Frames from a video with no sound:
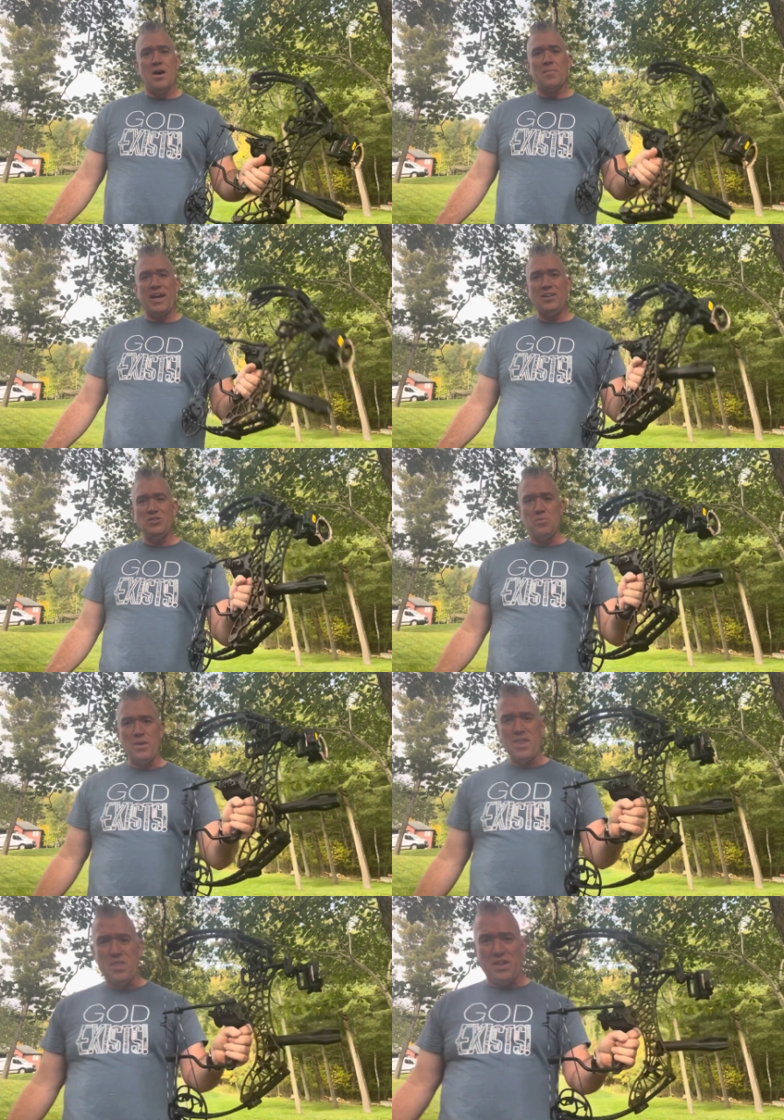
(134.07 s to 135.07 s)
But here's the
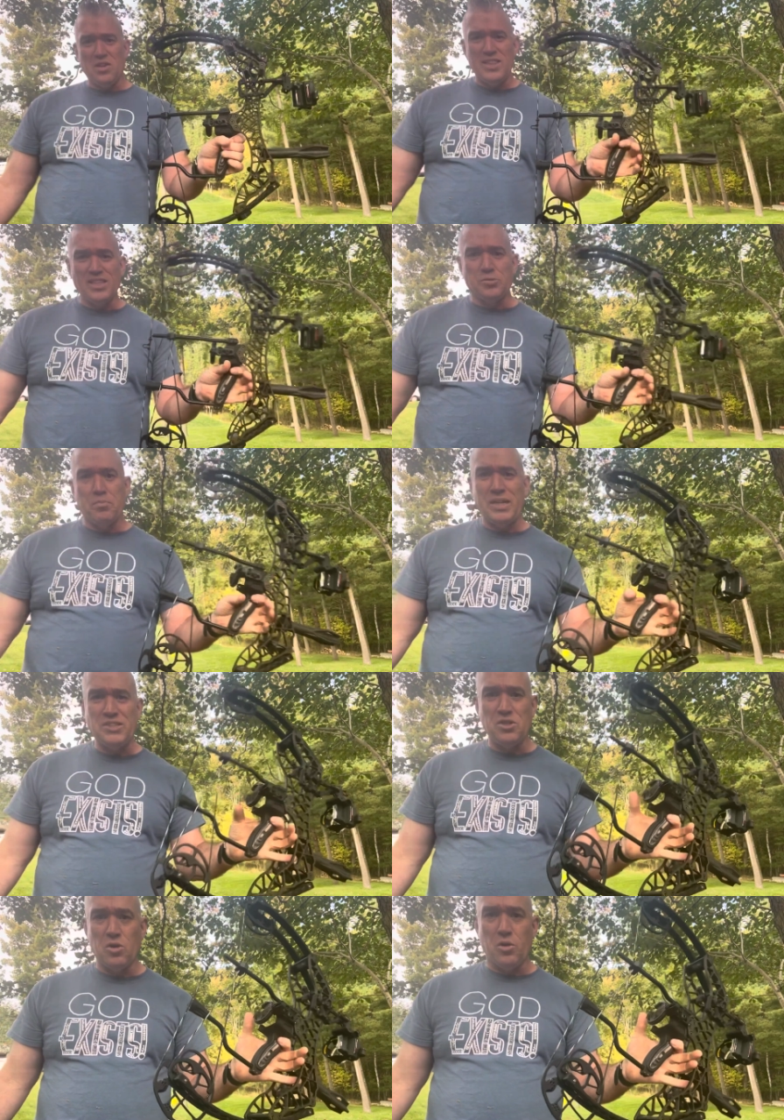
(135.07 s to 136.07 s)
big thing. Look at this
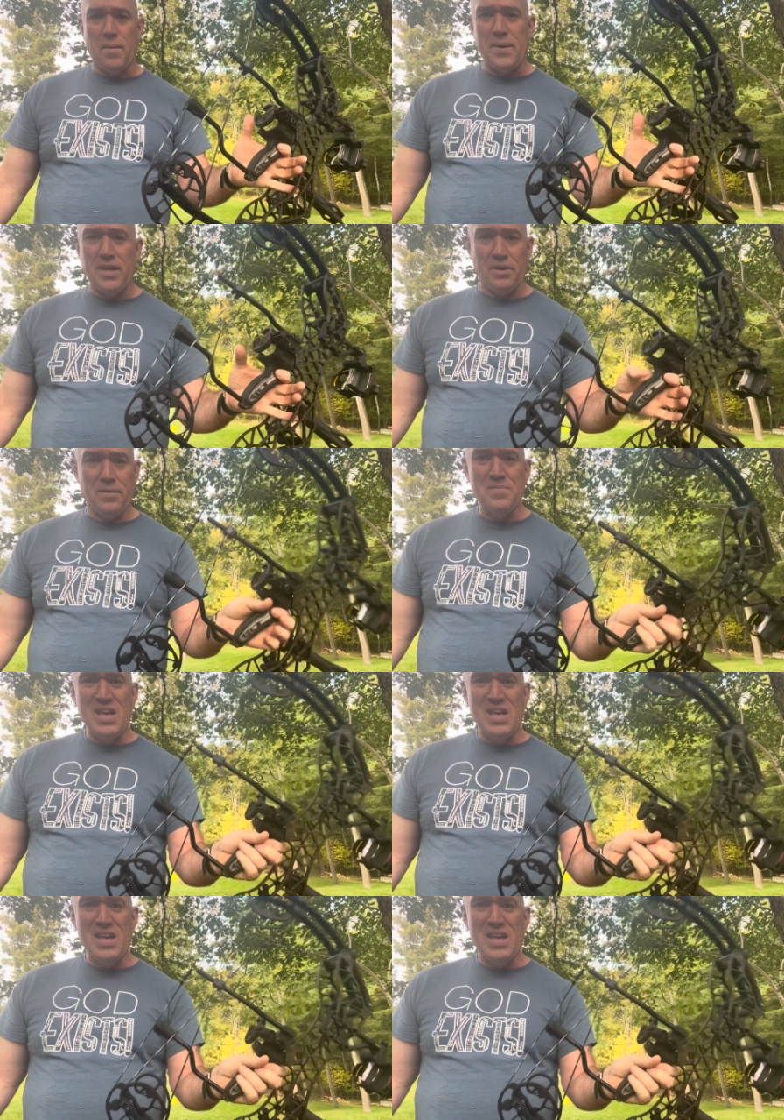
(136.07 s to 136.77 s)
pistol grip here.